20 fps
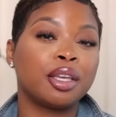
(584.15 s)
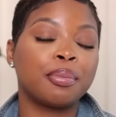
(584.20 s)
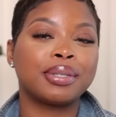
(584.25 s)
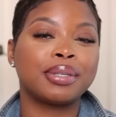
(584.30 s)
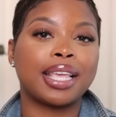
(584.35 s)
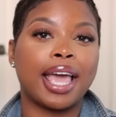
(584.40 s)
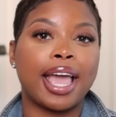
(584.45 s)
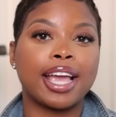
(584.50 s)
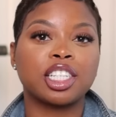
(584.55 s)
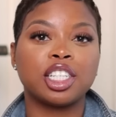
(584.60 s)
tip
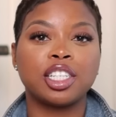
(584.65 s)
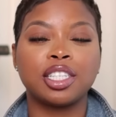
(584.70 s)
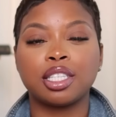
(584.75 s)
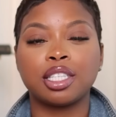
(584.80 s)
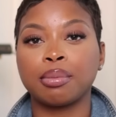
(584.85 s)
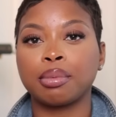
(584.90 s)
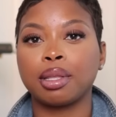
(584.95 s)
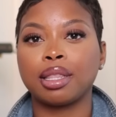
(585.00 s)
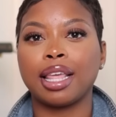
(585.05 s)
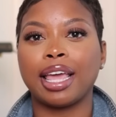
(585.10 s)
is actually
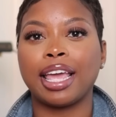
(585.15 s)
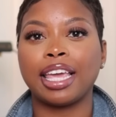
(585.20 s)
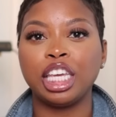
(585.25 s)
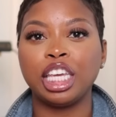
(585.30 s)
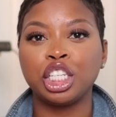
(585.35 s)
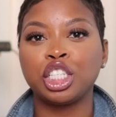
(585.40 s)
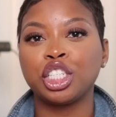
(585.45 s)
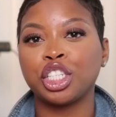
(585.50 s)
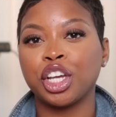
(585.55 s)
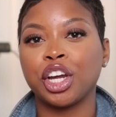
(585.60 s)
something that
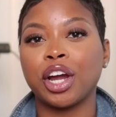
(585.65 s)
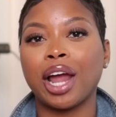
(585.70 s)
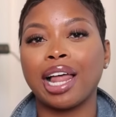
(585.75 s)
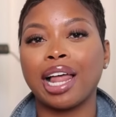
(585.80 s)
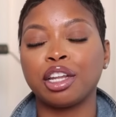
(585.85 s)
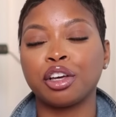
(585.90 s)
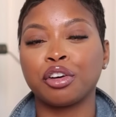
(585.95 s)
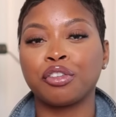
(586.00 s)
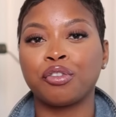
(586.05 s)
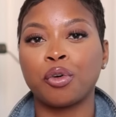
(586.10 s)
each year
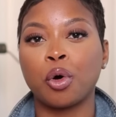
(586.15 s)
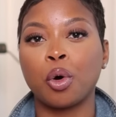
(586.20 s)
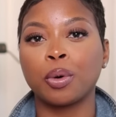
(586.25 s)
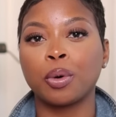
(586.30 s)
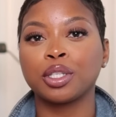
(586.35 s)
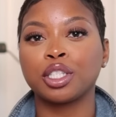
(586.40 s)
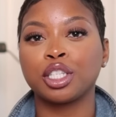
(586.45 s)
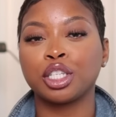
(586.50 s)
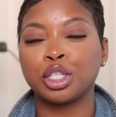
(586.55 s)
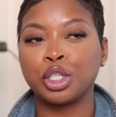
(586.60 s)
I look
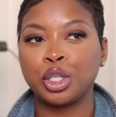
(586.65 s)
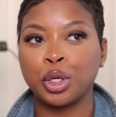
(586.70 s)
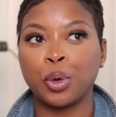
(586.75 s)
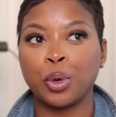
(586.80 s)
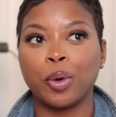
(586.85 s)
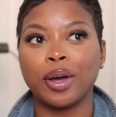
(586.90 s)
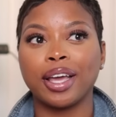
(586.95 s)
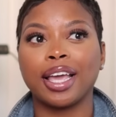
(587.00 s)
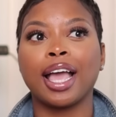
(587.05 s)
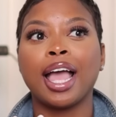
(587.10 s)
forward to
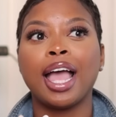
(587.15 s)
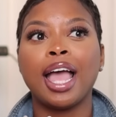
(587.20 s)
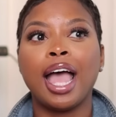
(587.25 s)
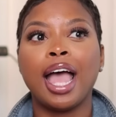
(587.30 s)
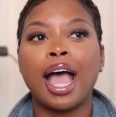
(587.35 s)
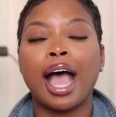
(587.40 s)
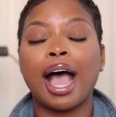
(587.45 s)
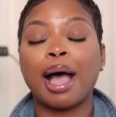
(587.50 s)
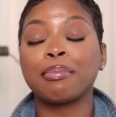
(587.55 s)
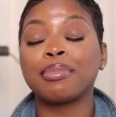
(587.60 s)
doing.
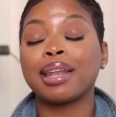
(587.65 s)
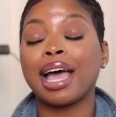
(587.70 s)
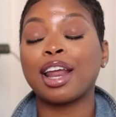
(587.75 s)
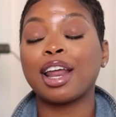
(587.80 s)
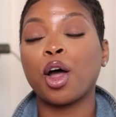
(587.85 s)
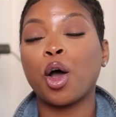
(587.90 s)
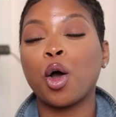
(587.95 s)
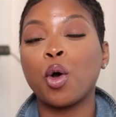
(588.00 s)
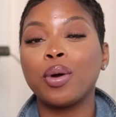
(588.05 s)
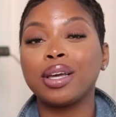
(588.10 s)
I'm
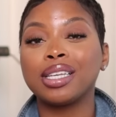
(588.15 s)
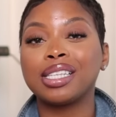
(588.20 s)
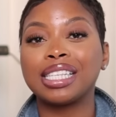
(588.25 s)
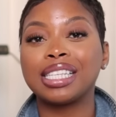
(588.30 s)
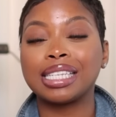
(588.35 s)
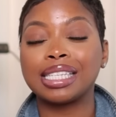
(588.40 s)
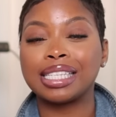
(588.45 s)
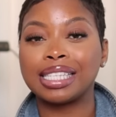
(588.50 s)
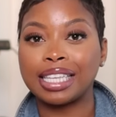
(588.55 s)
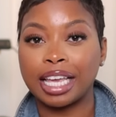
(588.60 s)
not always
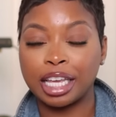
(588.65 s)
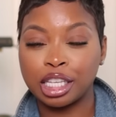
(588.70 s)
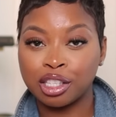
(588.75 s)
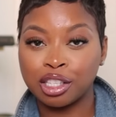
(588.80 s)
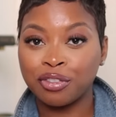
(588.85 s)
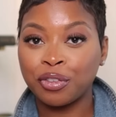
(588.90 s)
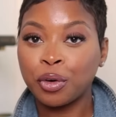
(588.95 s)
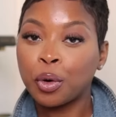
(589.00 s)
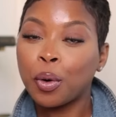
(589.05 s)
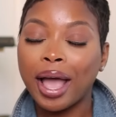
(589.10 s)

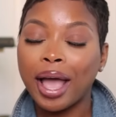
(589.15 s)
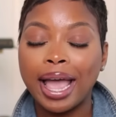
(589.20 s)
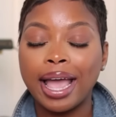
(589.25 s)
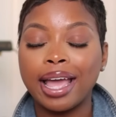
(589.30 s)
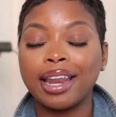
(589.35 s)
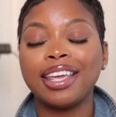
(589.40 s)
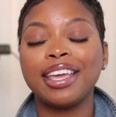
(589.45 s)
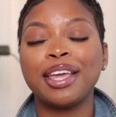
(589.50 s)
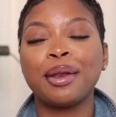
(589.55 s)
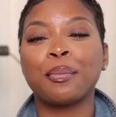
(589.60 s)
successful
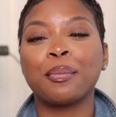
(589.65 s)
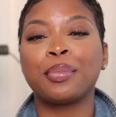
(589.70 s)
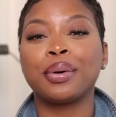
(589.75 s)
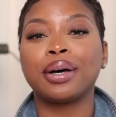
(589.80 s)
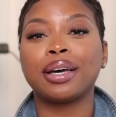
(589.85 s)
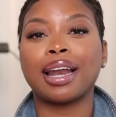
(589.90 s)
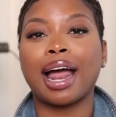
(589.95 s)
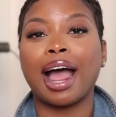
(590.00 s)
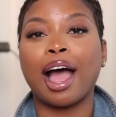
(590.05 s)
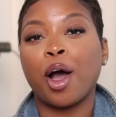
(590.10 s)
at it,
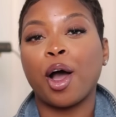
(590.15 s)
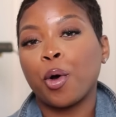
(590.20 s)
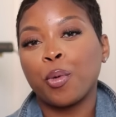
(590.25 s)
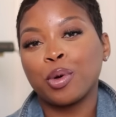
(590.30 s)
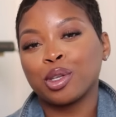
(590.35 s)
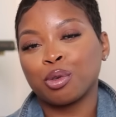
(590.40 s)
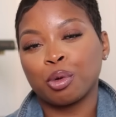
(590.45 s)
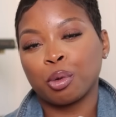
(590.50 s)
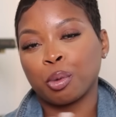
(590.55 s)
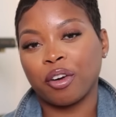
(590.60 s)
but I
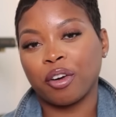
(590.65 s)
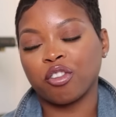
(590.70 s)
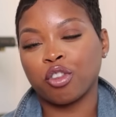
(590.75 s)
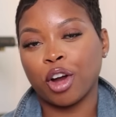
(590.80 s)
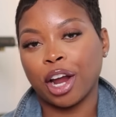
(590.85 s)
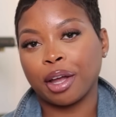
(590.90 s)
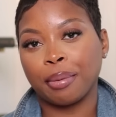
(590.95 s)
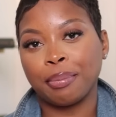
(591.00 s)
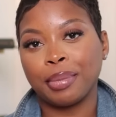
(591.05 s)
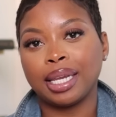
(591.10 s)
always re
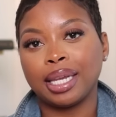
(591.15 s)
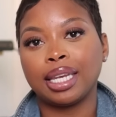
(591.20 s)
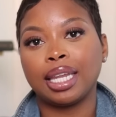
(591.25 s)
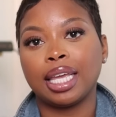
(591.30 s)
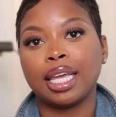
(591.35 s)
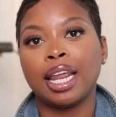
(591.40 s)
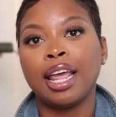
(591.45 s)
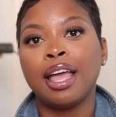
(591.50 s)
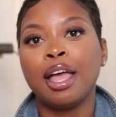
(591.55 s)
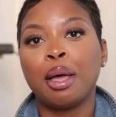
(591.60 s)
recommend
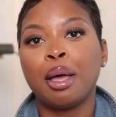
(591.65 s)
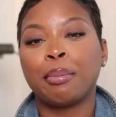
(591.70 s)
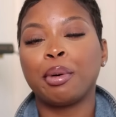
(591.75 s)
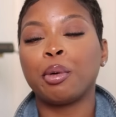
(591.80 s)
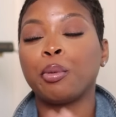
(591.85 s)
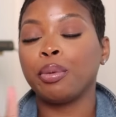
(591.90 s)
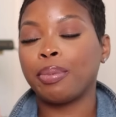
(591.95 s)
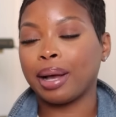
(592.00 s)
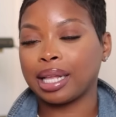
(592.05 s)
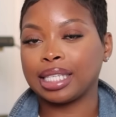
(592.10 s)
it.
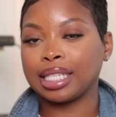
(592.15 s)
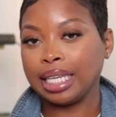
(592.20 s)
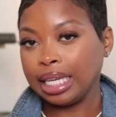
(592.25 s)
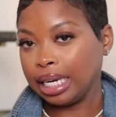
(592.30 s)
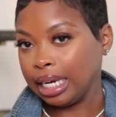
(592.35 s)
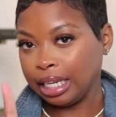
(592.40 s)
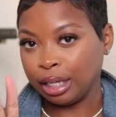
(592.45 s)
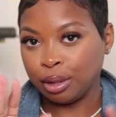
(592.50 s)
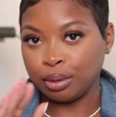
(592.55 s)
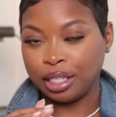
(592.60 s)
But we're about to
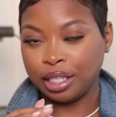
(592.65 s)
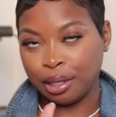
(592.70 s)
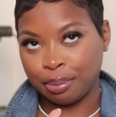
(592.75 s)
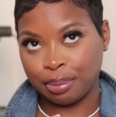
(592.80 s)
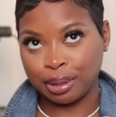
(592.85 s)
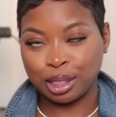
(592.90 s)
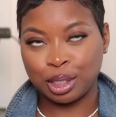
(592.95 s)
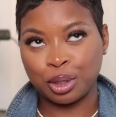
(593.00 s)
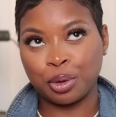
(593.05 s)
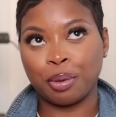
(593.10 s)
get a little
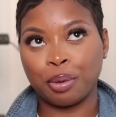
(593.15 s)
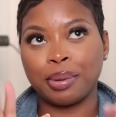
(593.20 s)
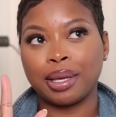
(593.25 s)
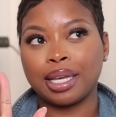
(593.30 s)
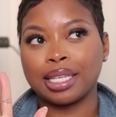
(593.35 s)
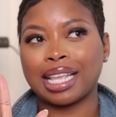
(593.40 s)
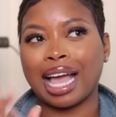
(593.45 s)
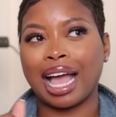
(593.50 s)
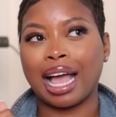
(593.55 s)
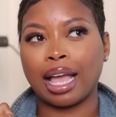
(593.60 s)
deep into it
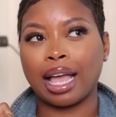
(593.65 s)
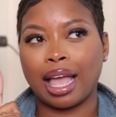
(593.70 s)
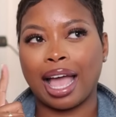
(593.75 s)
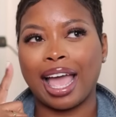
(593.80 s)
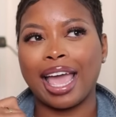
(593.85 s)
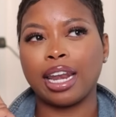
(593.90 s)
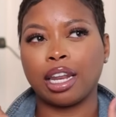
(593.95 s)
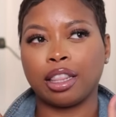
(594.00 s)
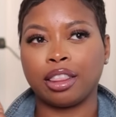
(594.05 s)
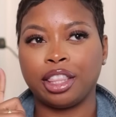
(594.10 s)
because I, I
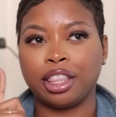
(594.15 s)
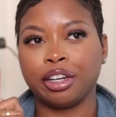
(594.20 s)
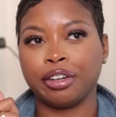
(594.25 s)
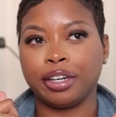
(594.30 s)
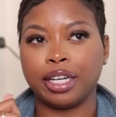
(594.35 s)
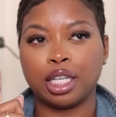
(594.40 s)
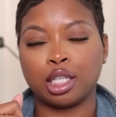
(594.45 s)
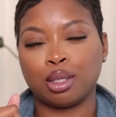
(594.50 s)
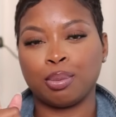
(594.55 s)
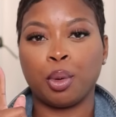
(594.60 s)
had a
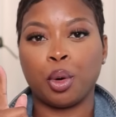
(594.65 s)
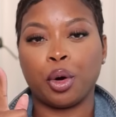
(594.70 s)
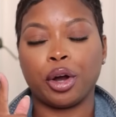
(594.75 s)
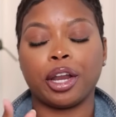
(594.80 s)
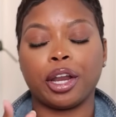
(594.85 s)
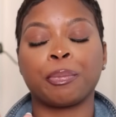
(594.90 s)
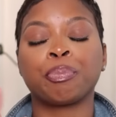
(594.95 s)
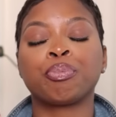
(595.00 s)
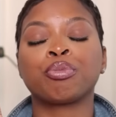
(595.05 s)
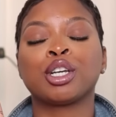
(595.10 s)
theory this morning.